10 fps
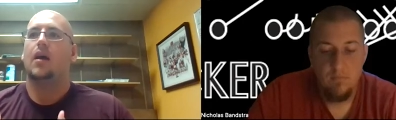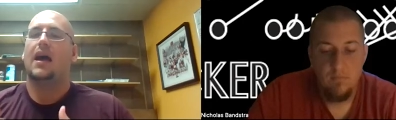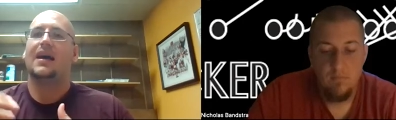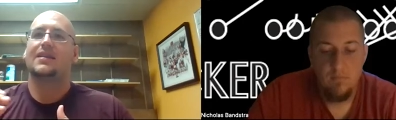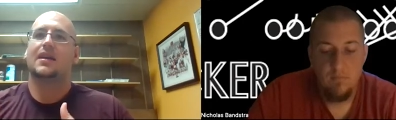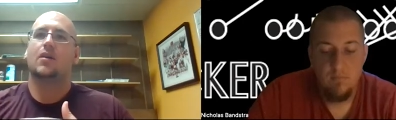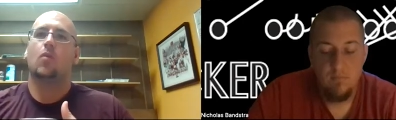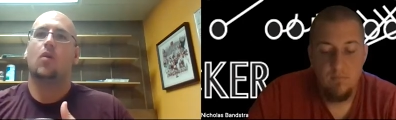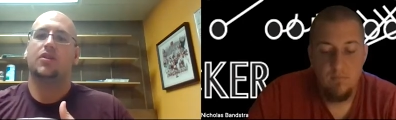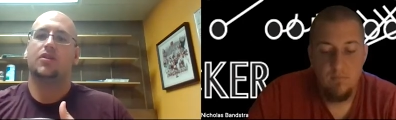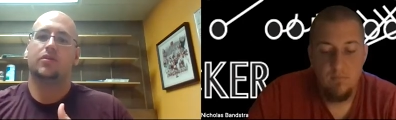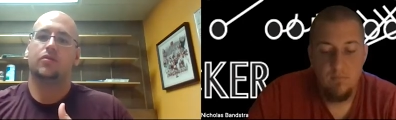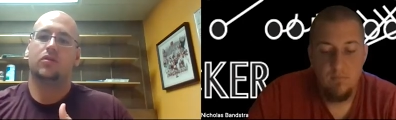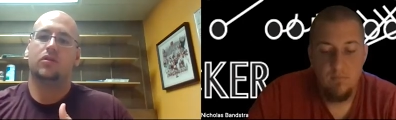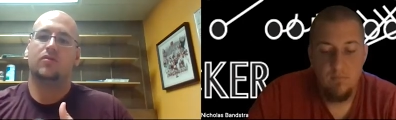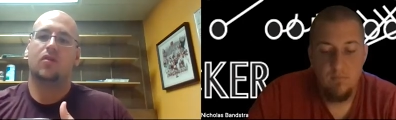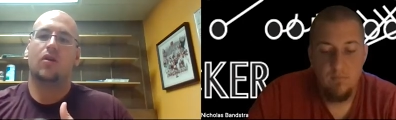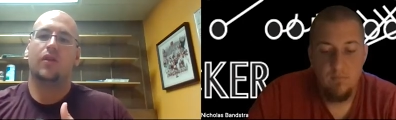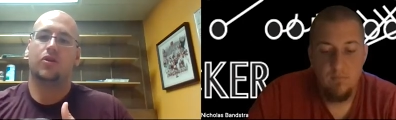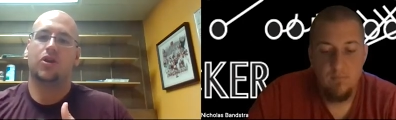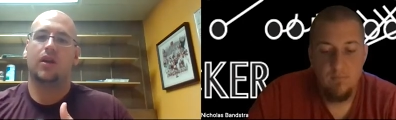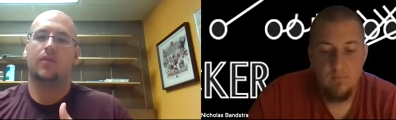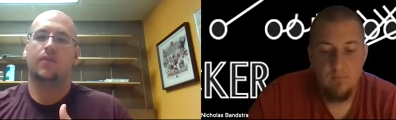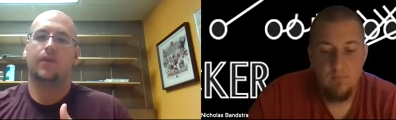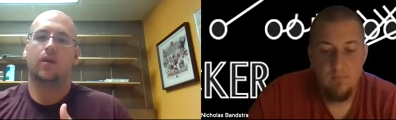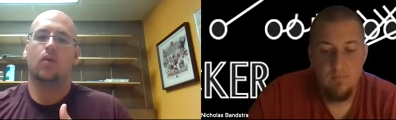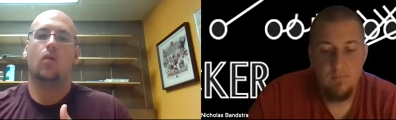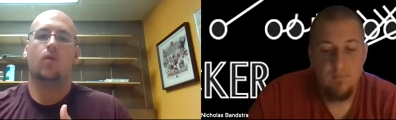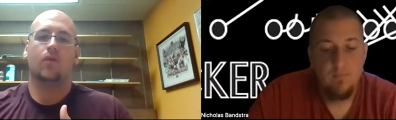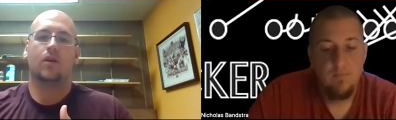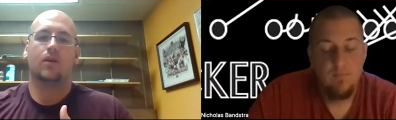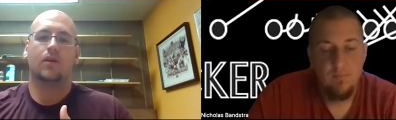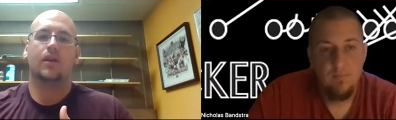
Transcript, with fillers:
Speaker 1: as I watch the drills, are they transferring over